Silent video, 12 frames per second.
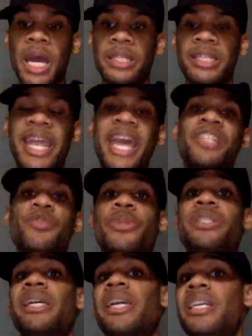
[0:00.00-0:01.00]
today I just
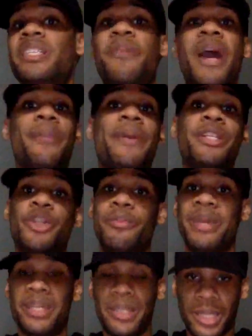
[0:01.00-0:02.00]
want to say get inspired about your
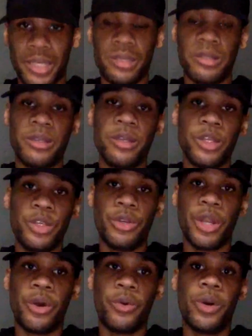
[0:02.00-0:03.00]
business, you
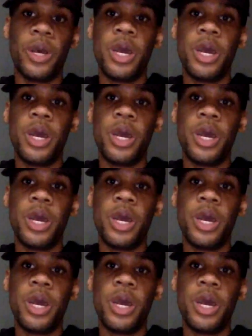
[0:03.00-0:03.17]
know.